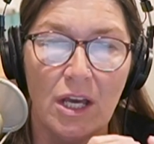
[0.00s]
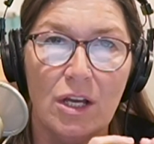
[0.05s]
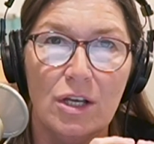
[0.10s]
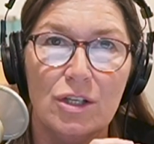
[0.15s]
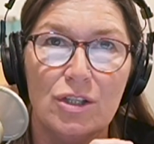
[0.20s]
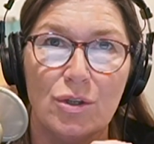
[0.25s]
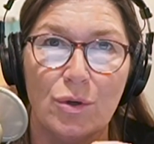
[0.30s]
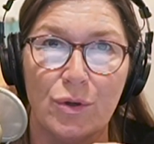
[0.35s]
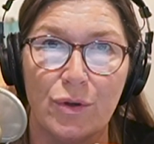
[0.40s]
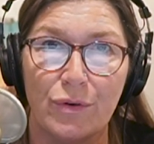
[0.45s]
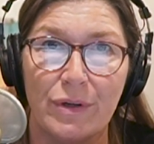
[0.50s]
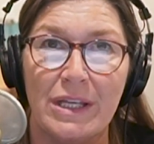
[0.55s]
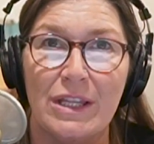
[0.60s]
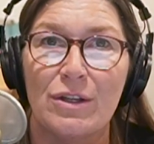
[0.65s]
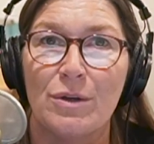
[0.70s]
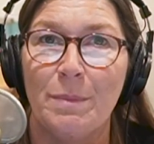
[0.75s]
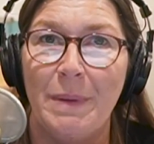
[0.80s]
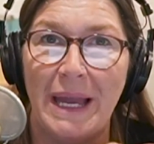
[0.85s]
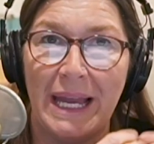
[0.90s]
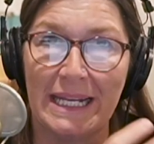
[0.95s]
So you're
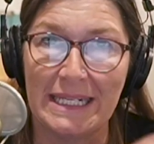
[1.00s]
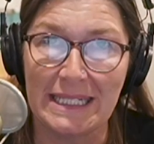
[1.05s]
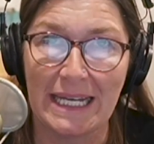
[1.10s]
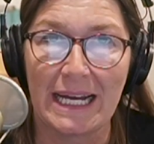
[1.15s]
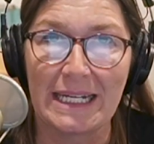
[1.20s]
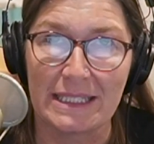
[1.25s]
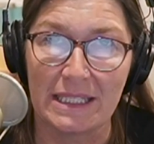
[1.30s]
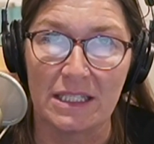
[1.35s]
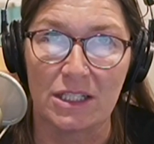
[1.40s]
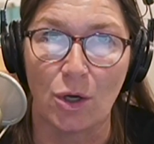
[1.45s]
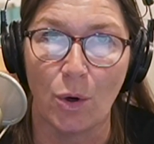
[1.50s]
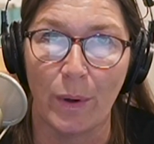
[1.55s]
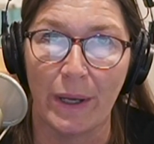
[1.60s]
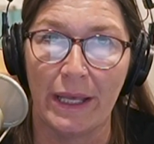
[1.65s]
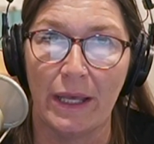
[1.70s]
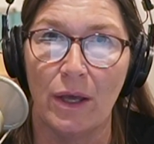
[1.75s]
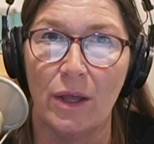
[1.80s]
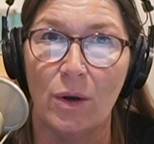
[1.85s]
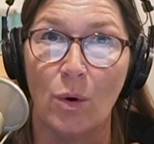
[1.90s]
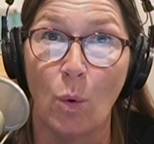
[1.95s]
either paying taxes
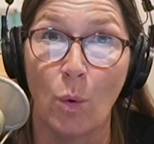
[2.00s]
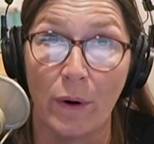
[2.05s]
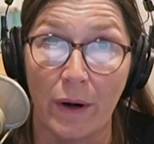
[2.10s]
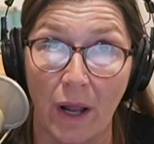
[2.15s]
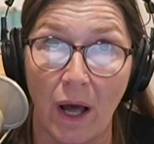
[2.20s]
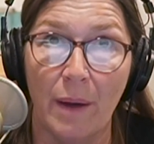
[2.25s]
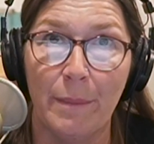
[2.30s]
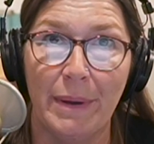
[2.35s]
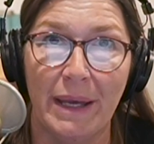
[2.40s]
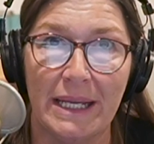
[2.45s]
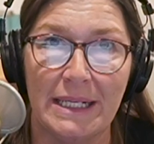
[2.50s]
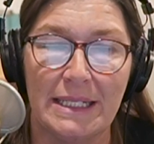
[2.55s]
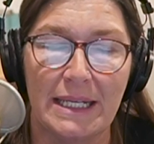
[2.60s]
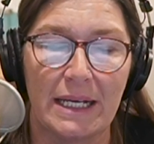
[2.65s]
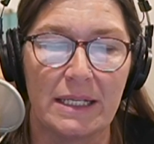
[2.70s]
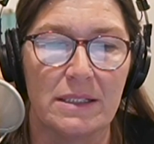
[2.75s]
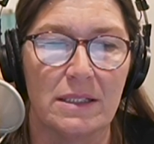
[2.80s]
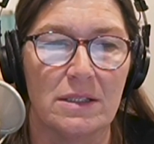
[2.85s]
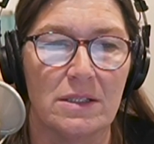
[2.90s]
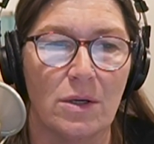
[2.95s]
going in or not paying
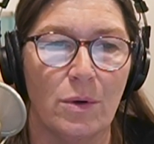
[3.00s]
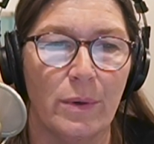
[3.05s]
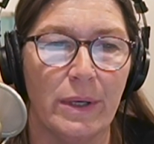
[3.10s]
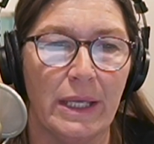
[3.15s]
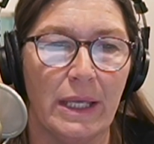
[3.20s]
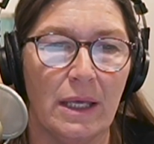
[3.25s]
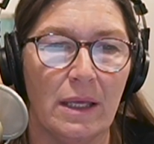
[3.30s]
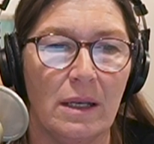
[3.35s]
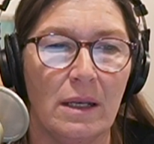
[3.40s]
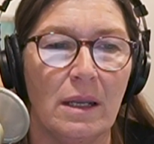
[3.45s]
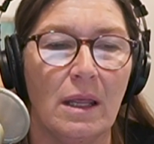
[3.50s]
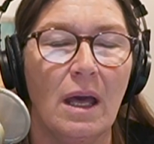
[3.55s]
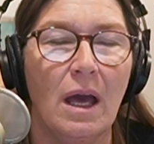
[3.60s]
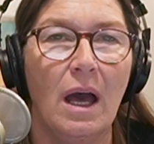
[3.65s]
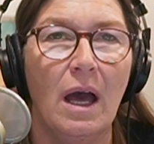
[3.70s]
taxes going in.